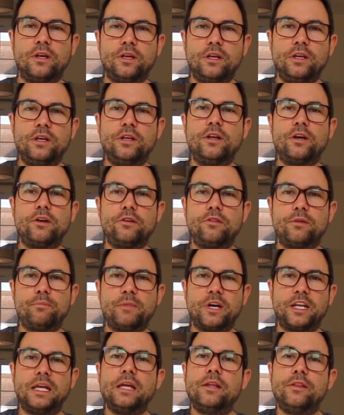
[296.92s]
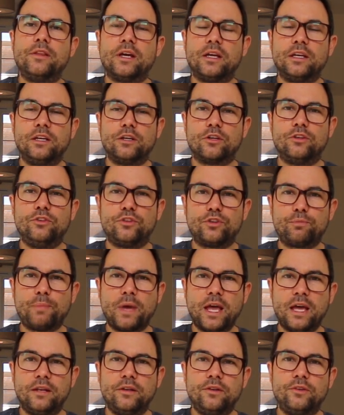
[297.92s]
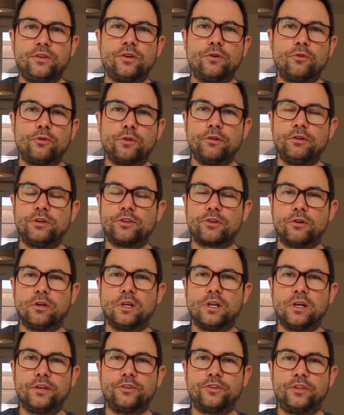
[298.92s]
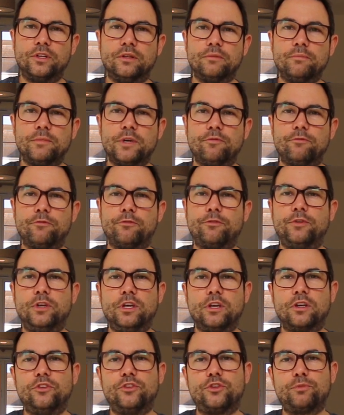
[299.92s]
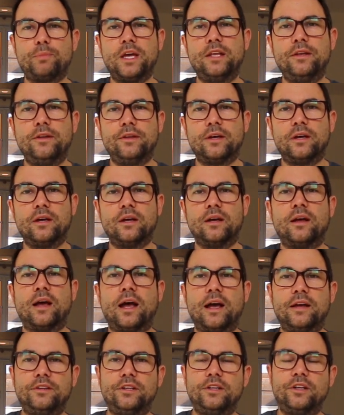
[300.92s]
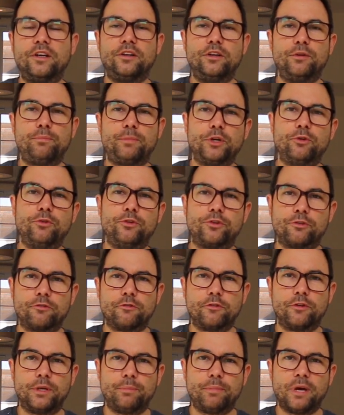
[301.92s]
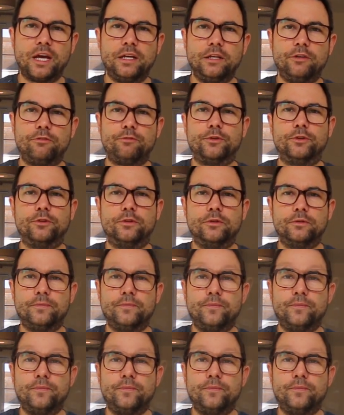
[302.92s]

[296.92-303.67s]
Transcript: you know the money in there you can spend, although it's got to last you the month, you can spend it and you know your bills are already paid for.